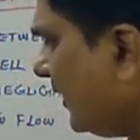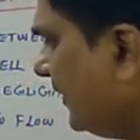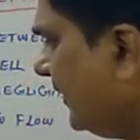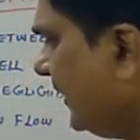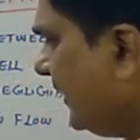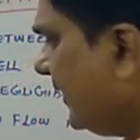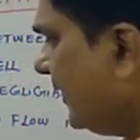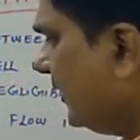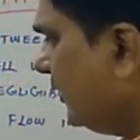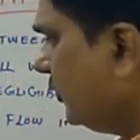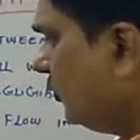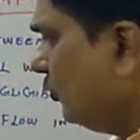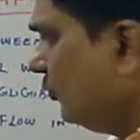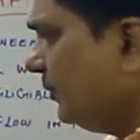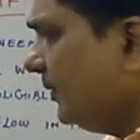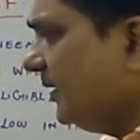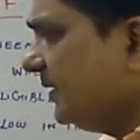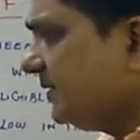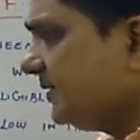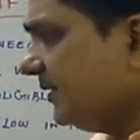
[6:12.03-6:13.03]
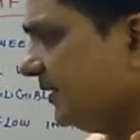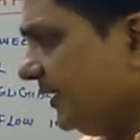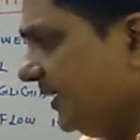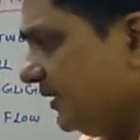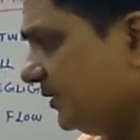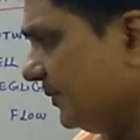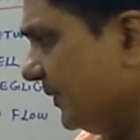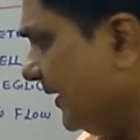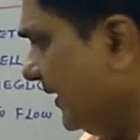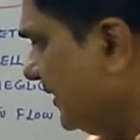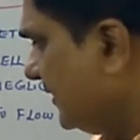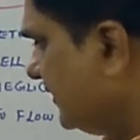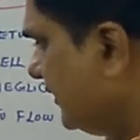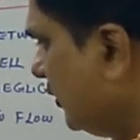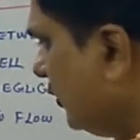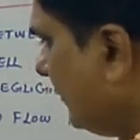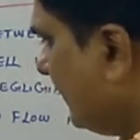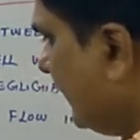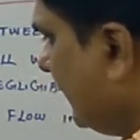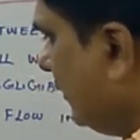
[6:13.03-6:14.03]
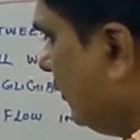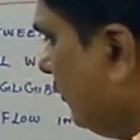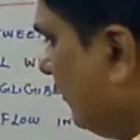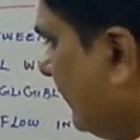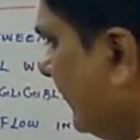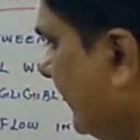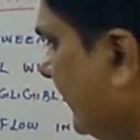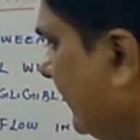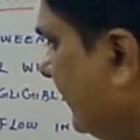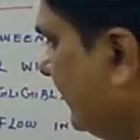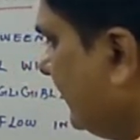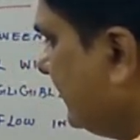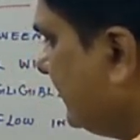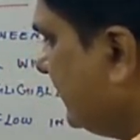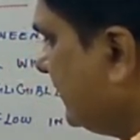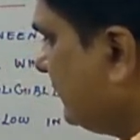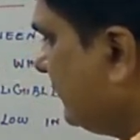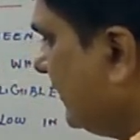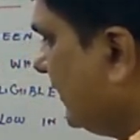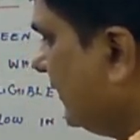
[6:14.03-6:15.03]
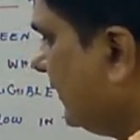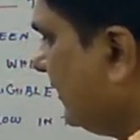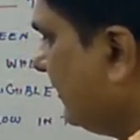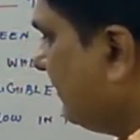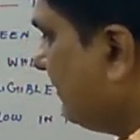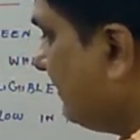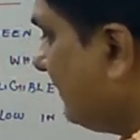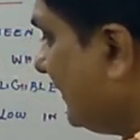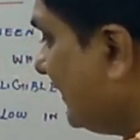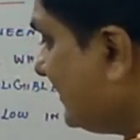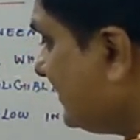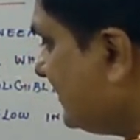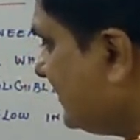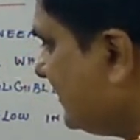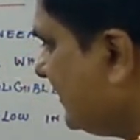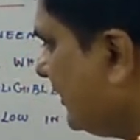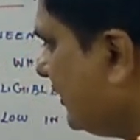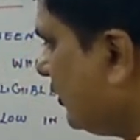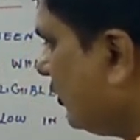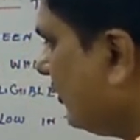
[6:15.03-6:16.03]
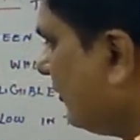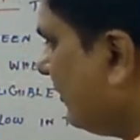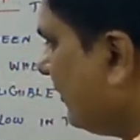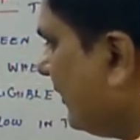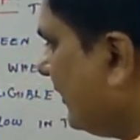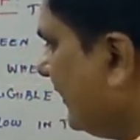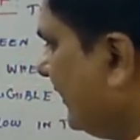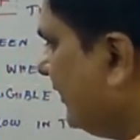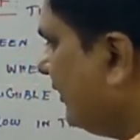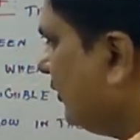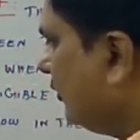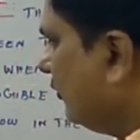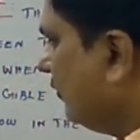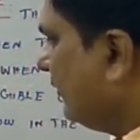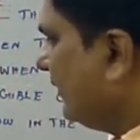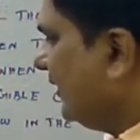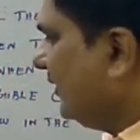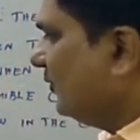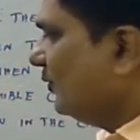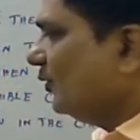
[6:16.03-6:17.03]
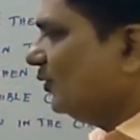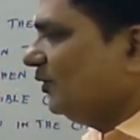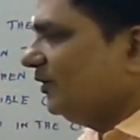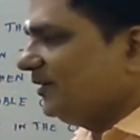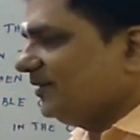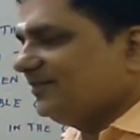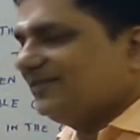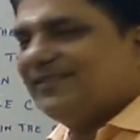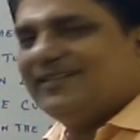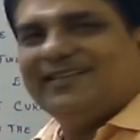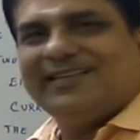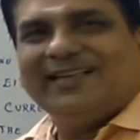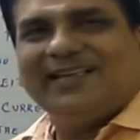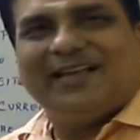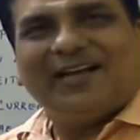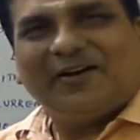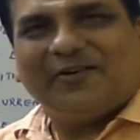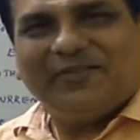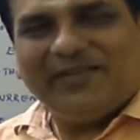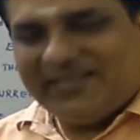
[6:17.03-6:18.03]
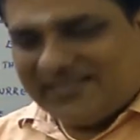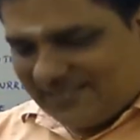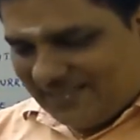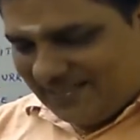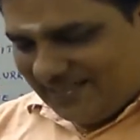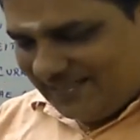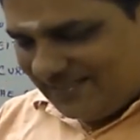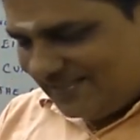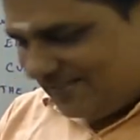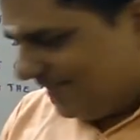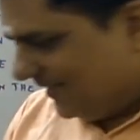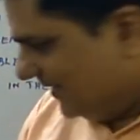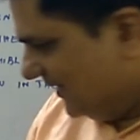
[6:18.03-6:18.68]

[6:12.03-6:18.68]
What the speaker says: nickel 2 plus. That is minus 0.25. This is what? Plus 0.25 volt. How easy it is?